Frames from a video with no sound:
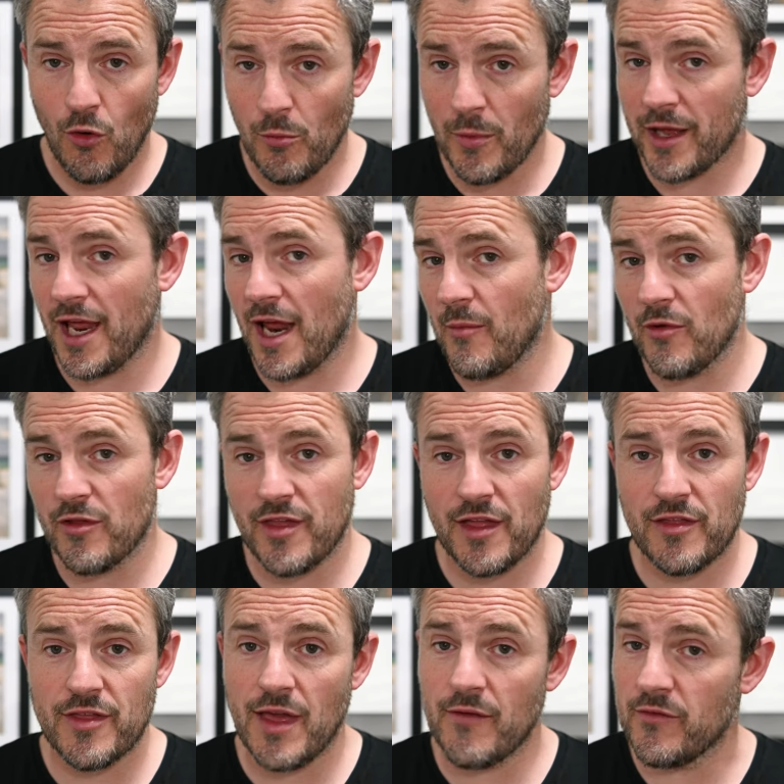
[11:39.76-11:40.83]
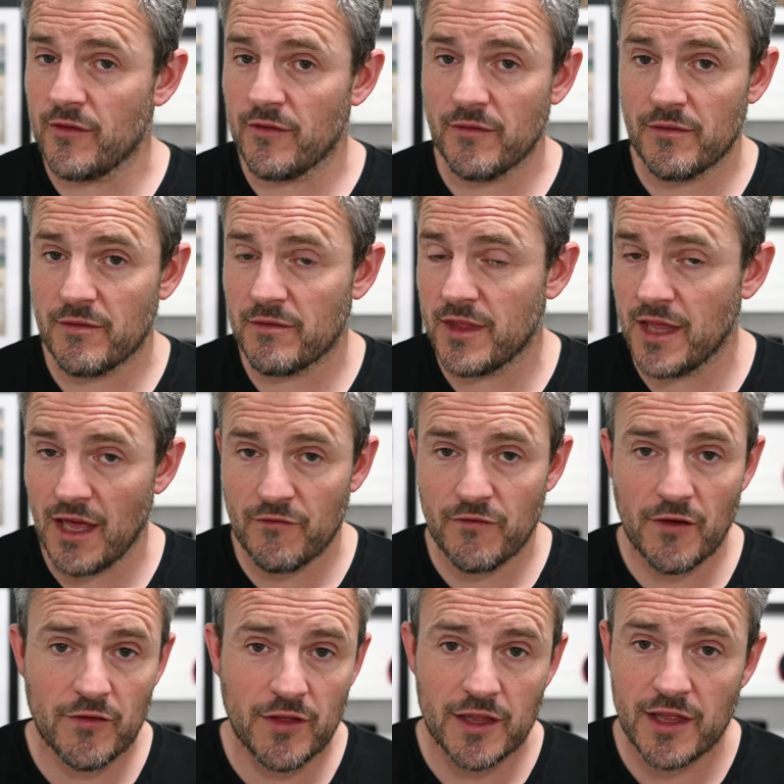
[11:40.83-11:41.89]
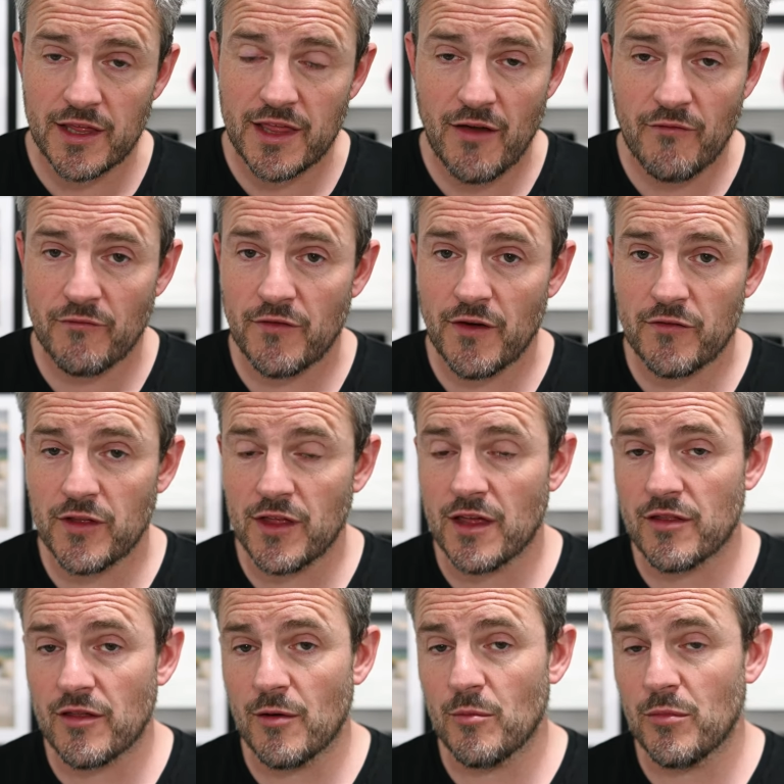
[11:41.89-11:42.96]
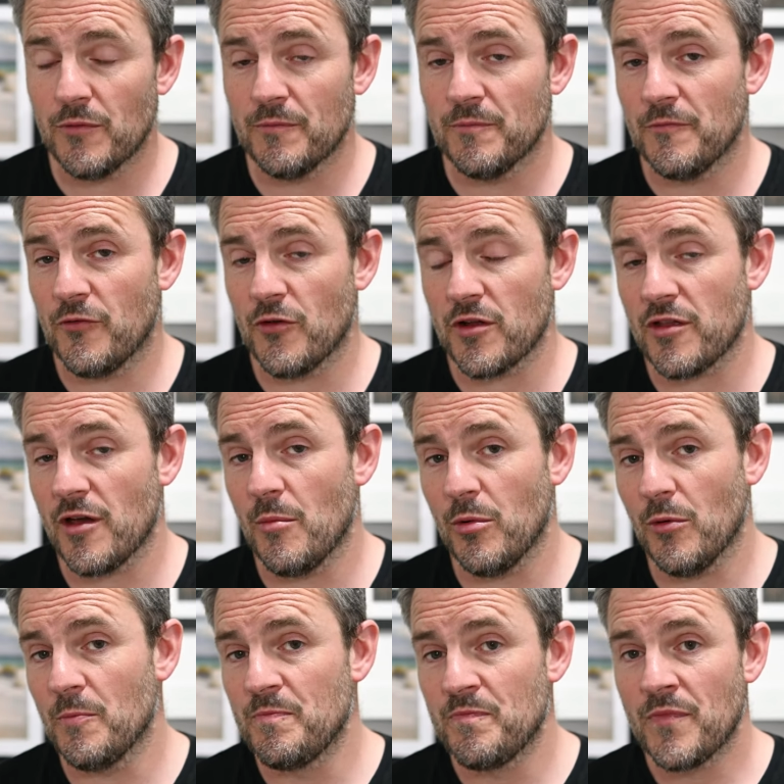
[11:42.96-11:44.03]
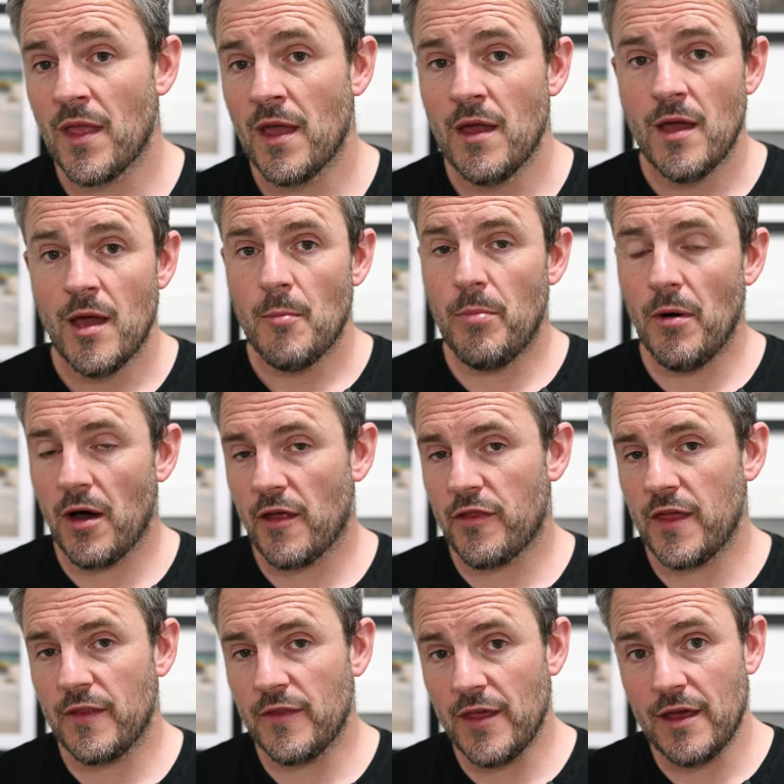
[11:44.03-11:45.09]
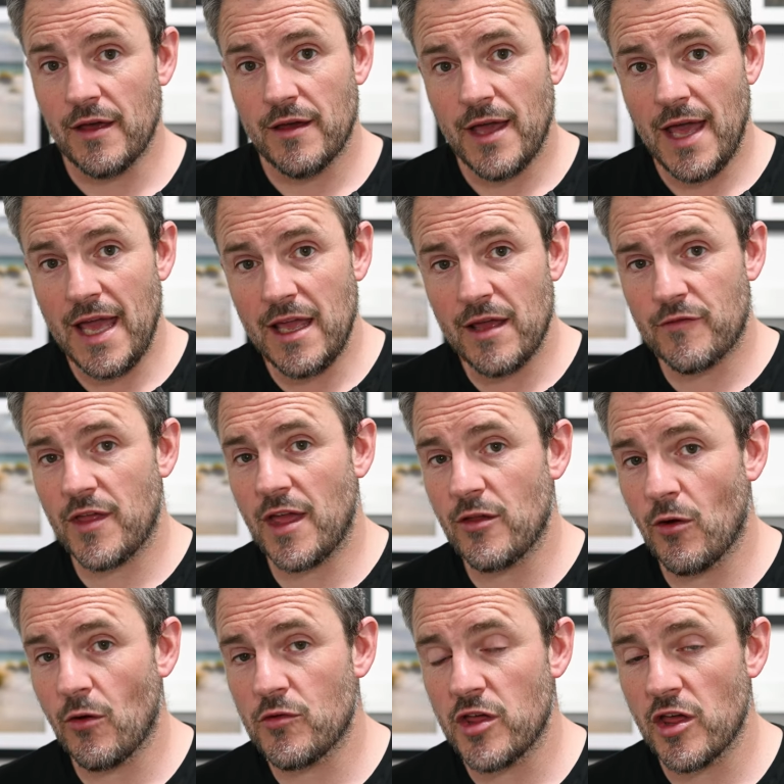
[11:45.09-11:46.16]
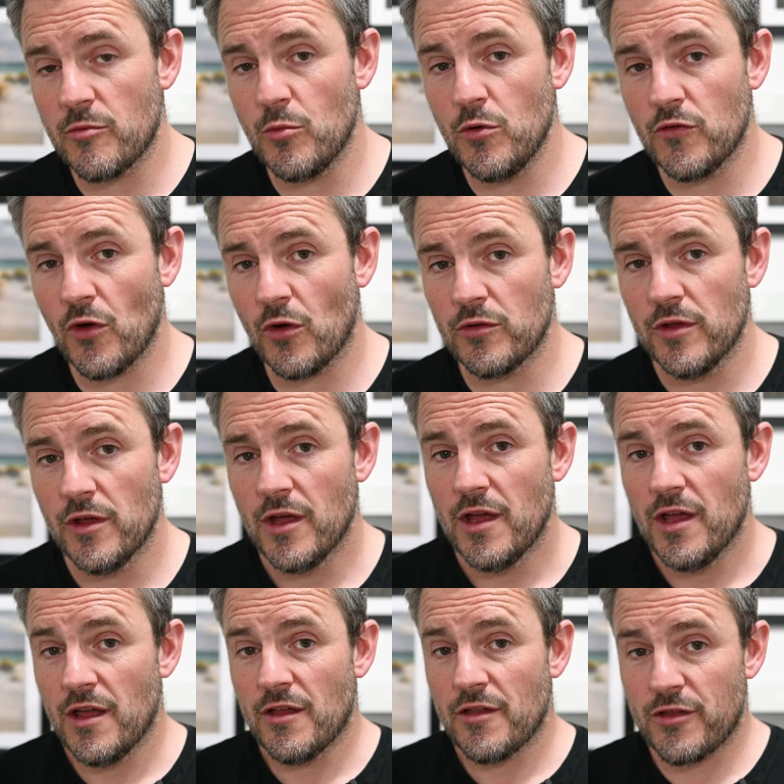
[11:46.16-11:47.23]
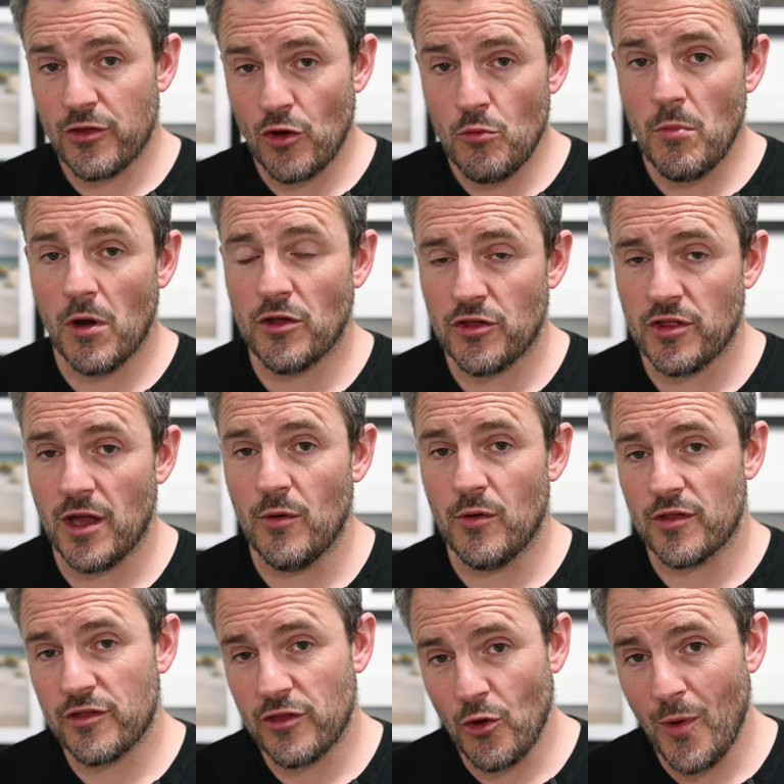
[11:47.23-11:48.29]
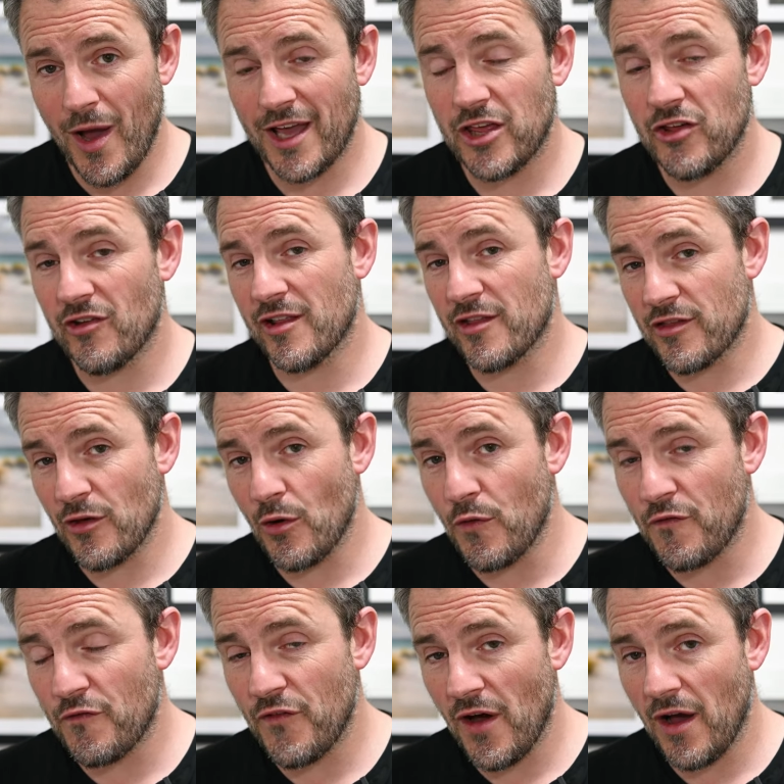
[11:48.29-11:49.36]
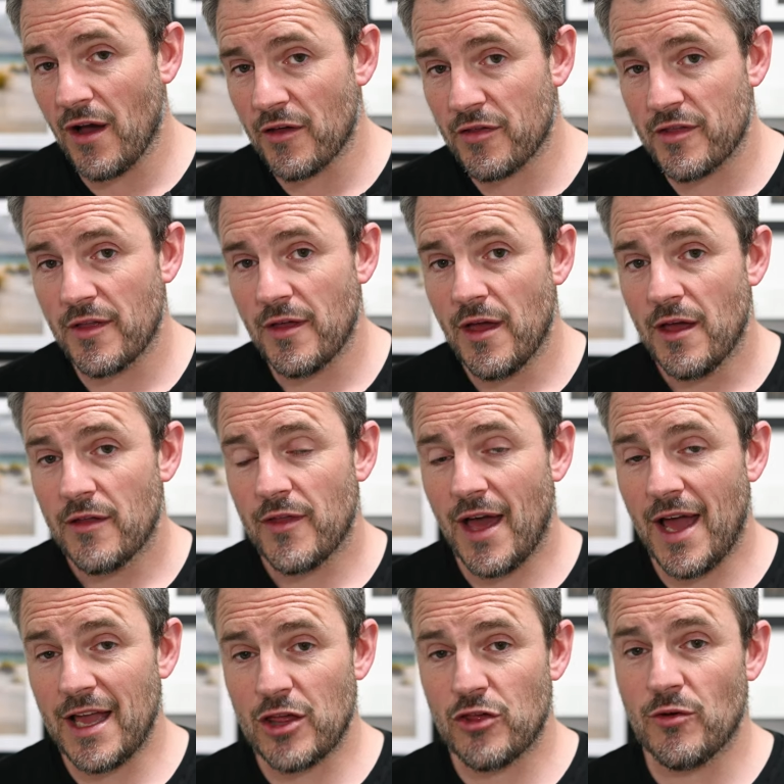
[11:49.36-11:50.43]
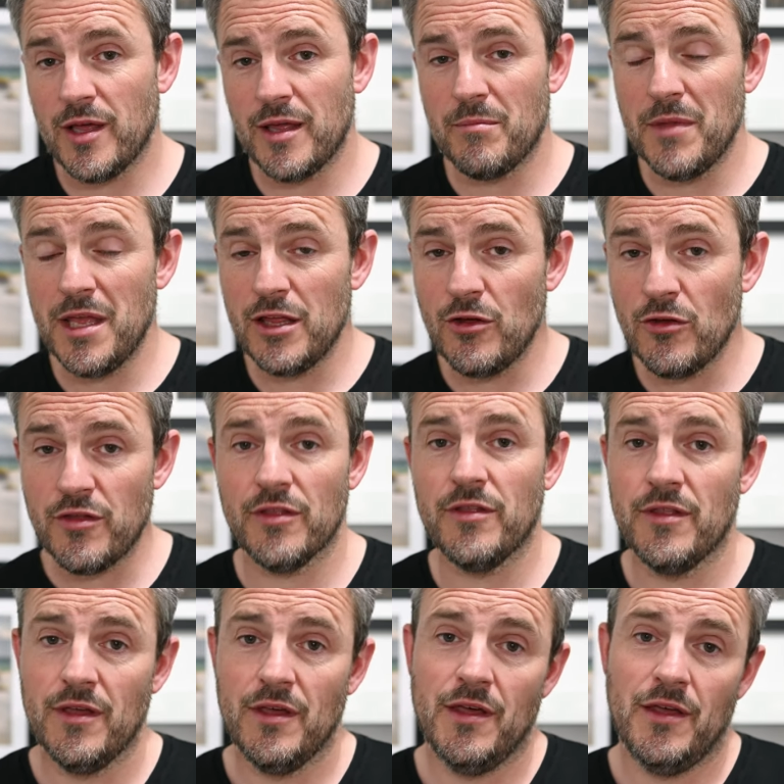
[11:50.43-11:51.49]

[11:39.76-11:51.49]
all my cameras, Z7, D850, D750 for example. But I think the AF technology has moved on so much now, it's so accurate, so fast, that actually me using